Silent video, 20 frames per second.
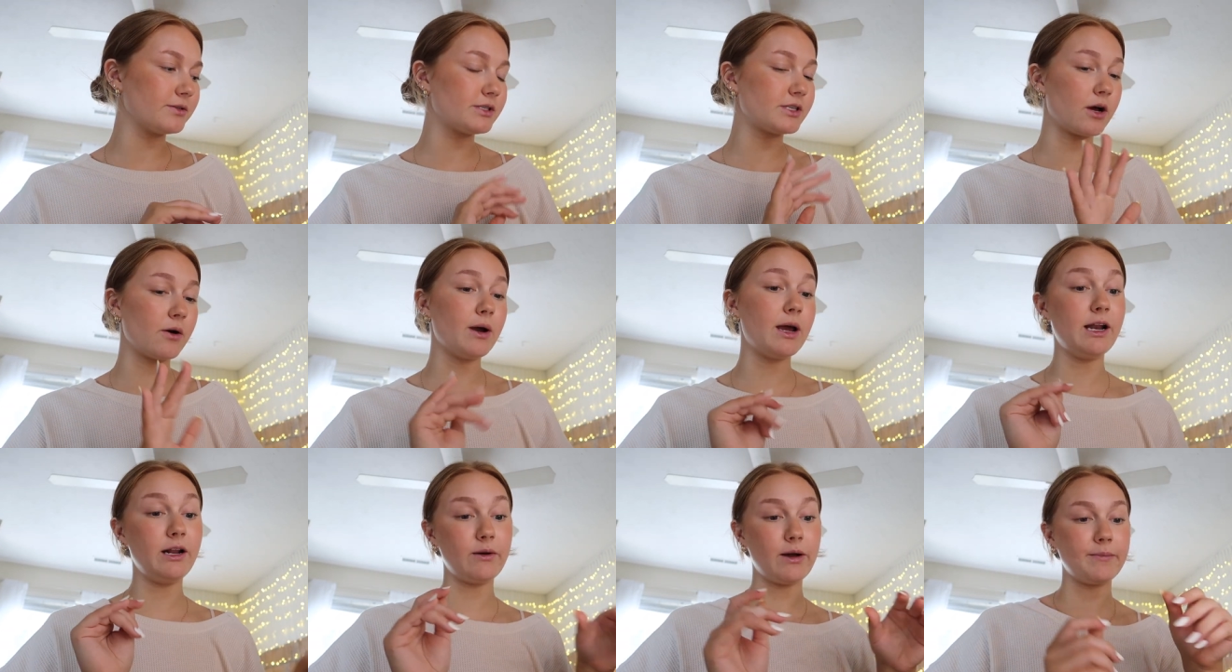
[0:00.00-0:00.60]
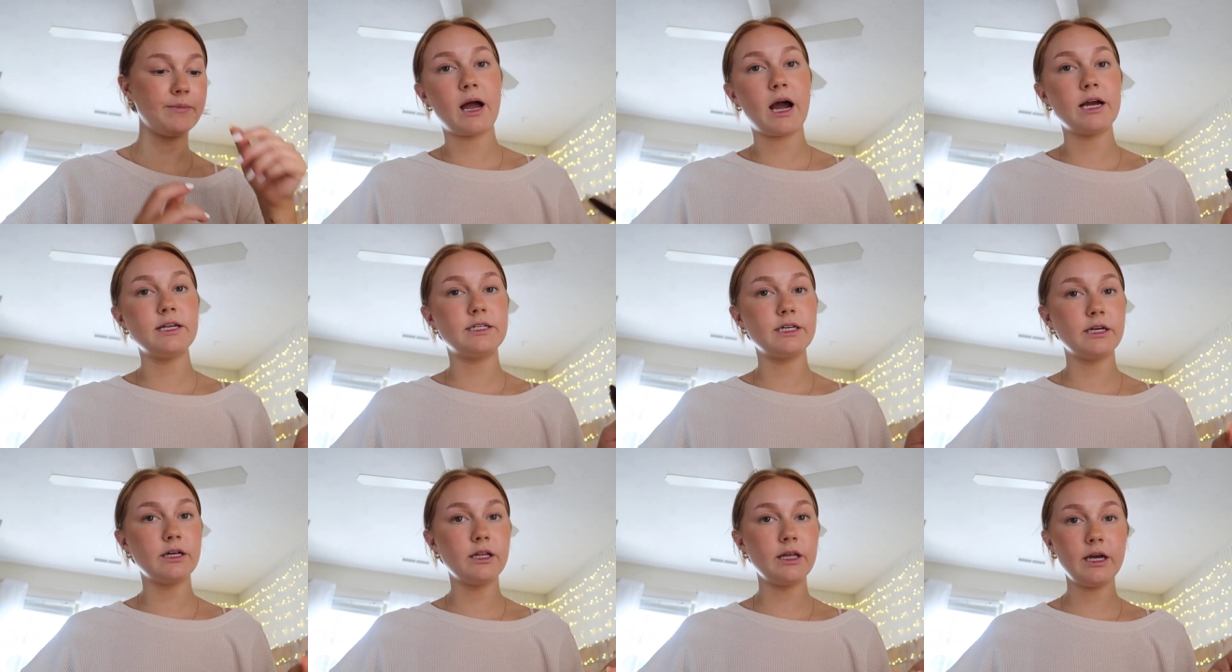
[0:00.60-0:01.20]
So anyway,
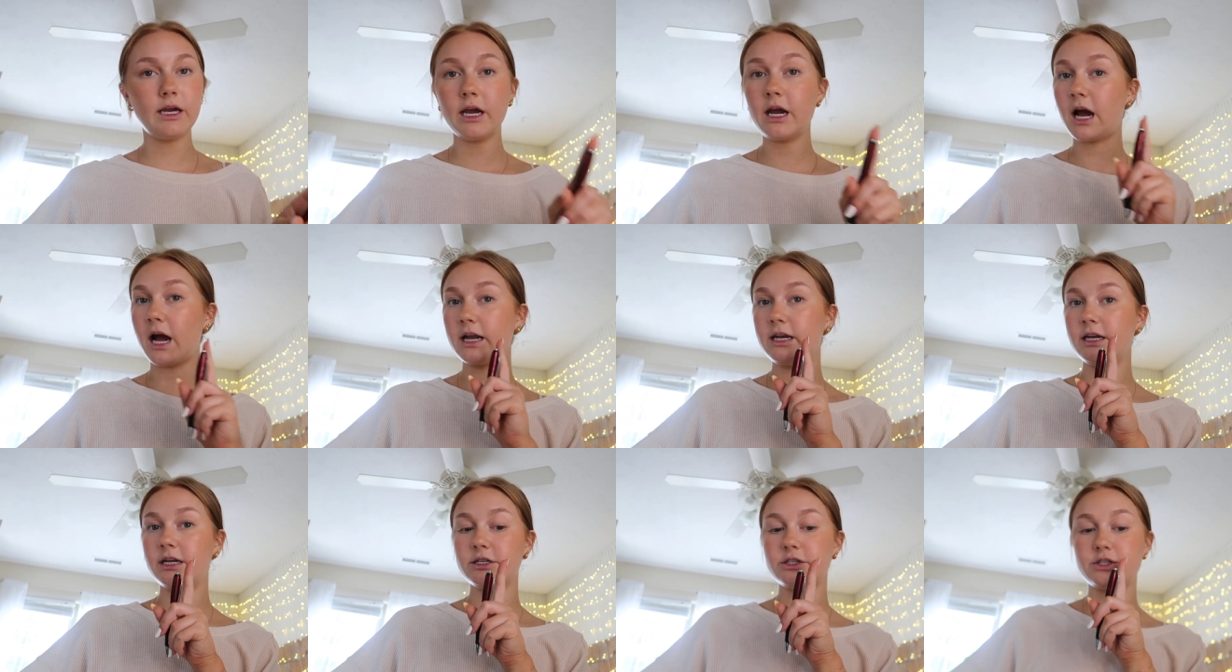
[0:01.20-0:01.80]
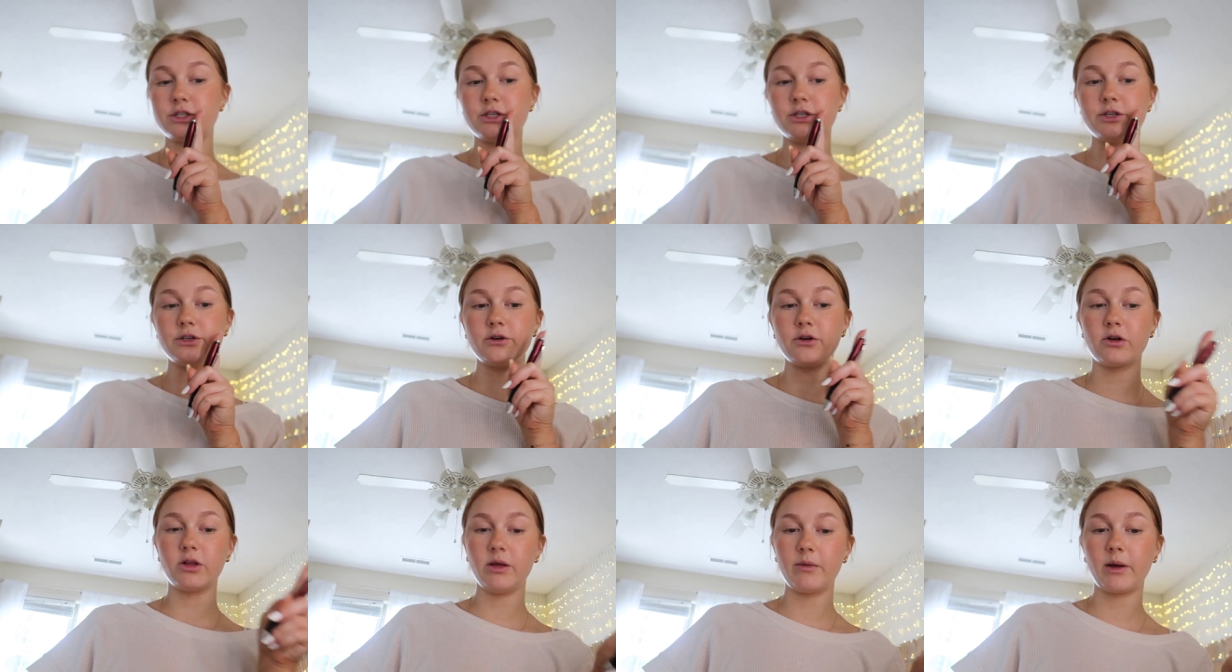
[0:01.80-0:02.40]
ideally I need
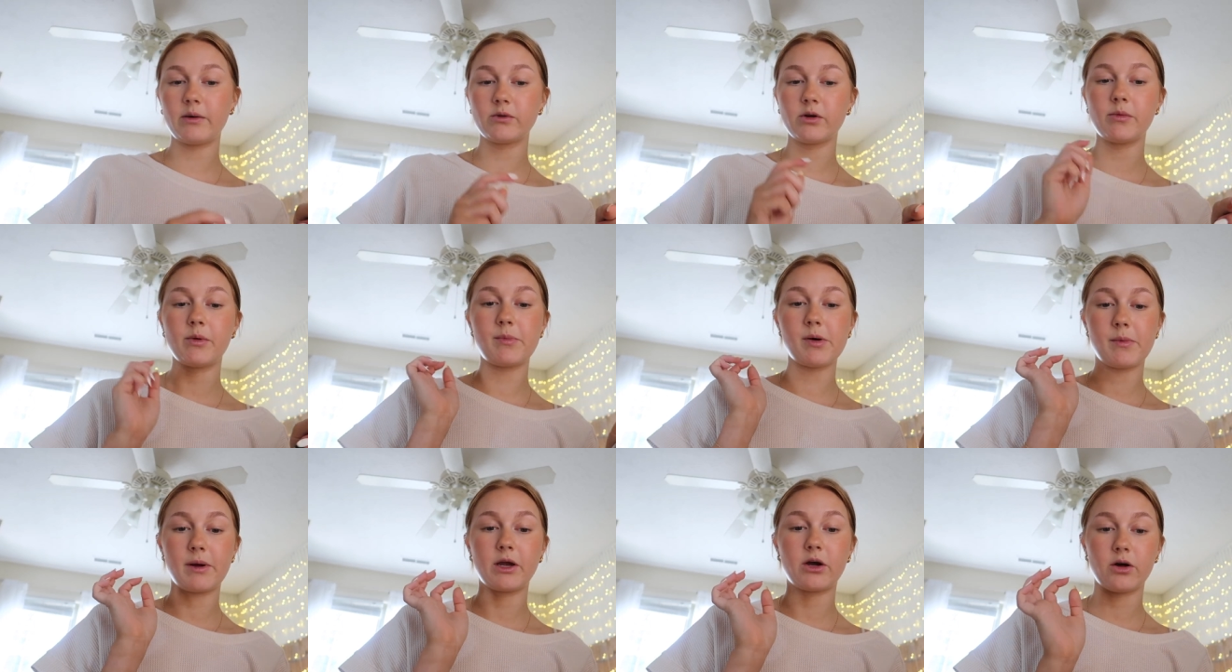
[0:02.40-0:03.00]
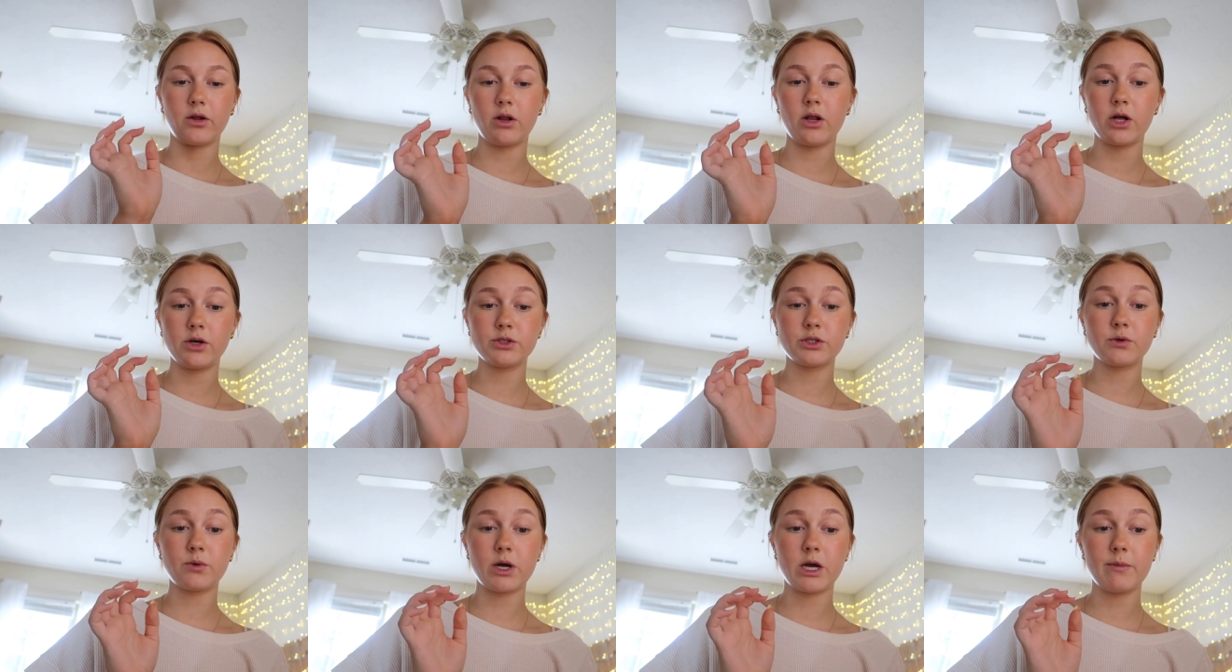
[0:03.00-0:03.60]
to clean my room and put my
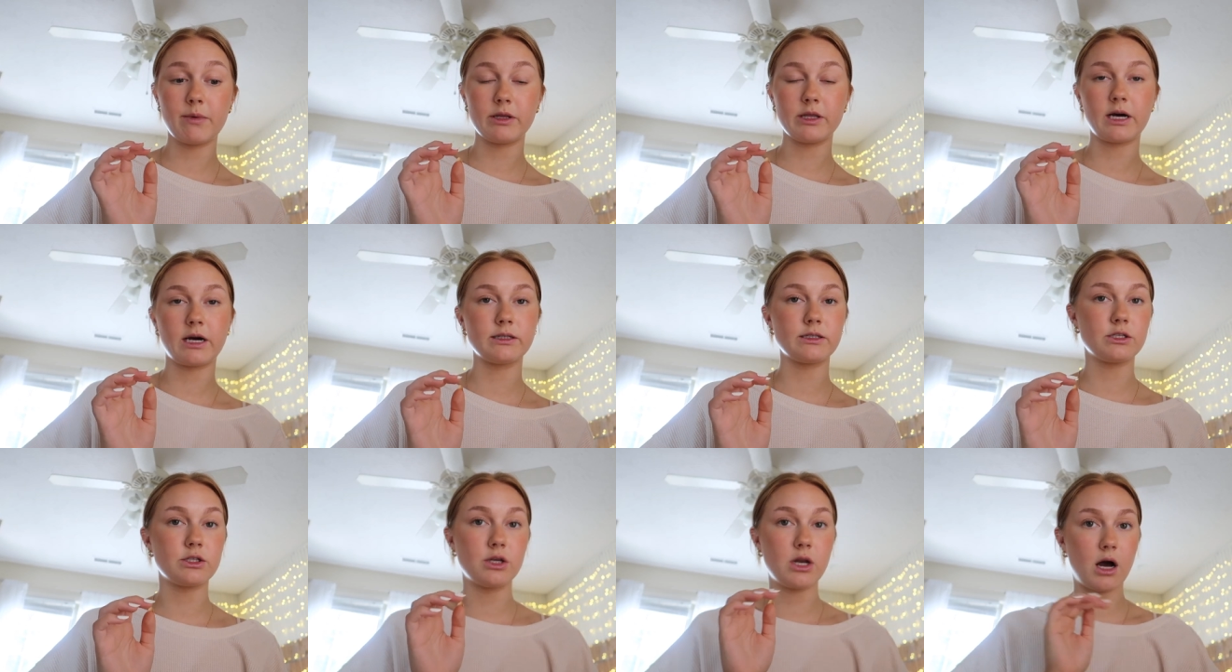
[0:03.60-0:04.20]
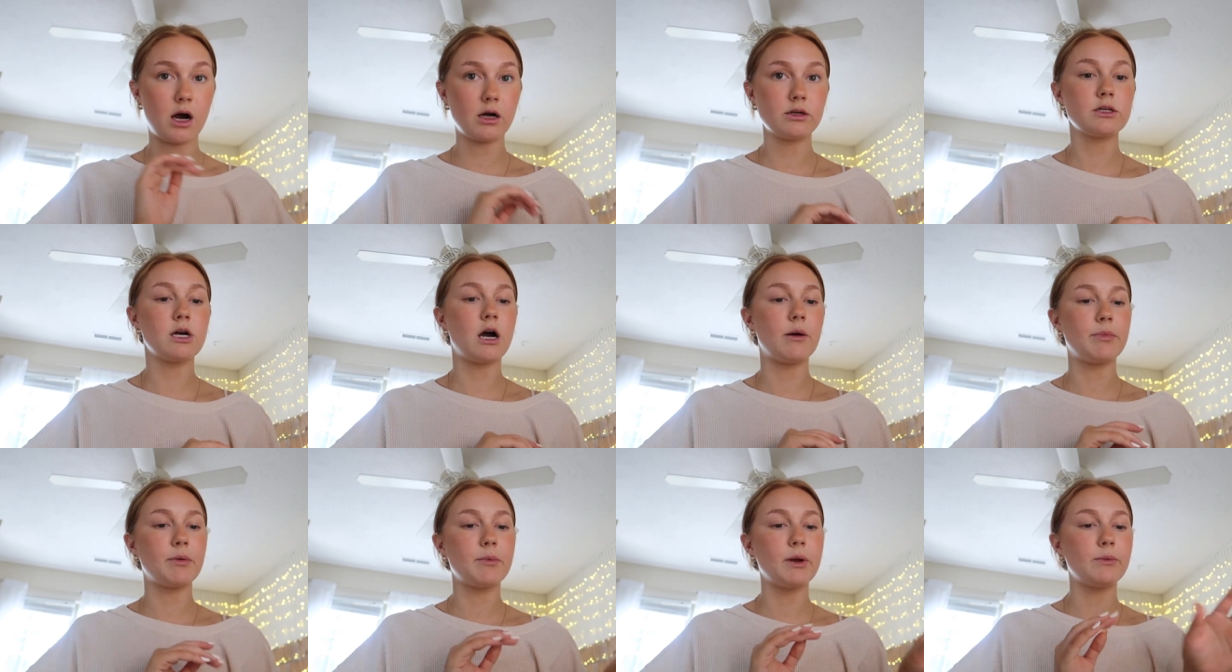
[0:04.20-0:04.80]
clothes away, but that's not
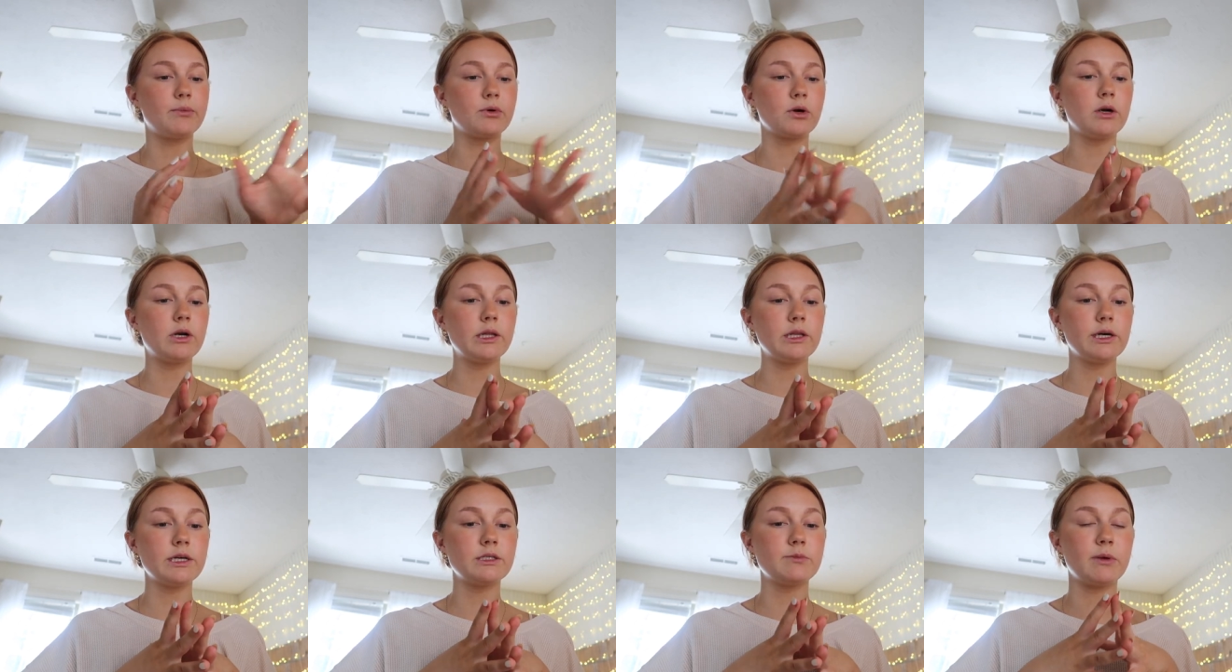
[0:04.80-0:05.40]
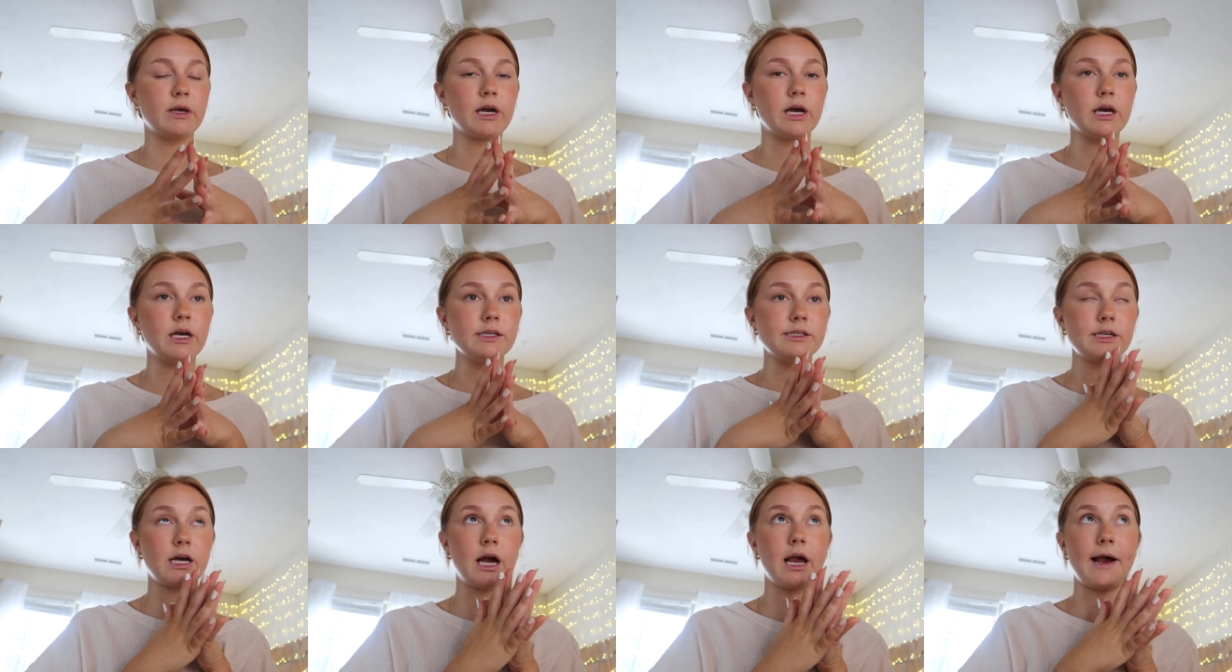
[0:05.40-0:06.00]
top on my priority list
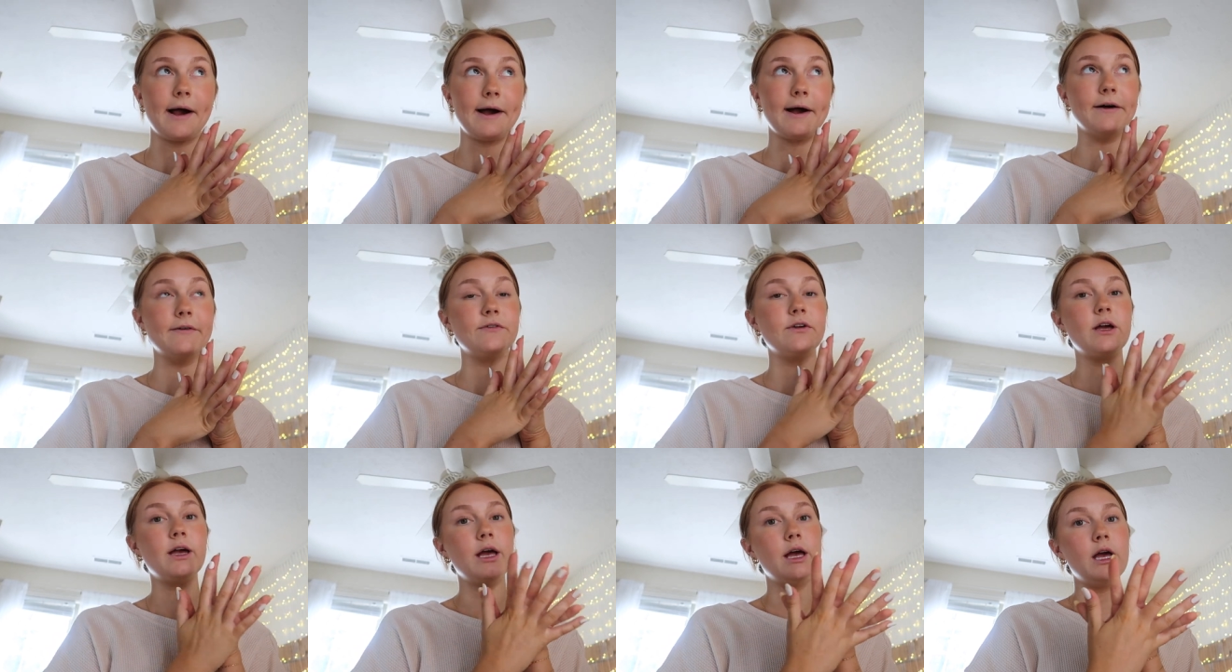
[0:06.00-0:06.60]
because I have